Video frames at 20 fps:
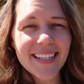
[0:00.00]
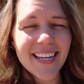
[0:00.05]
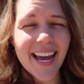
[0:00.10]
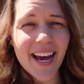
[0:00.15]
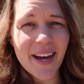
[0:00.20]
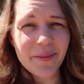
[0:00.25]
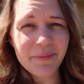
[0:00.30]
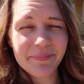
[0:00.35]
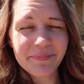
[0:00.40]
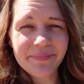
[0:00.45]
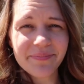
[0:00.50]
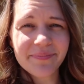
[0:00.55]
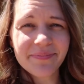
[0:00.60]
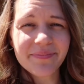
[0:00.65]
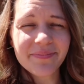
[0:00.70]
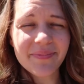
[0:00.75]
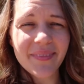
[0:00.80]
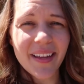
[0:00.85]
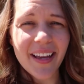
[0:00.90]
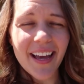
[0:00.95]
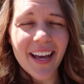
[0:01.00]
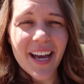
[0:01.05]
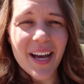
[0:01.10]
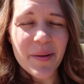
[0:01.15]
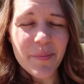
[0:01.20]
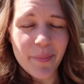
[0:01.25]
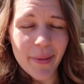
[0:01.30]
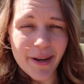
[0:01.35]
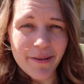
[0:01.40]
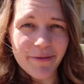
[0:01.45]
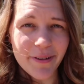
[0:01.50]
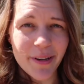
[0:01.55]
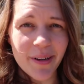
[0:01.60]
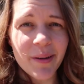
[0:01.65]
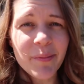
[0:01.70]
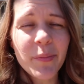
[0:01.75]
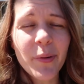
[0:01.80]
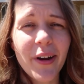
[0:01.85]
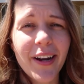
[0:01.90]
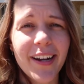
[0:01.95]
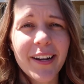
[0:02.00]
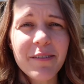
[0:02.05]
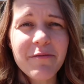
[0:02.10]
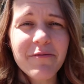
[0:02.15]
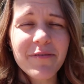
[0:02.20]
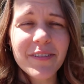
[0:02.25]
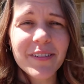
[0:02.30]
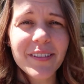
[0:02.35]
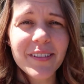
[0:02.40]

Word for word: Now, my very brave,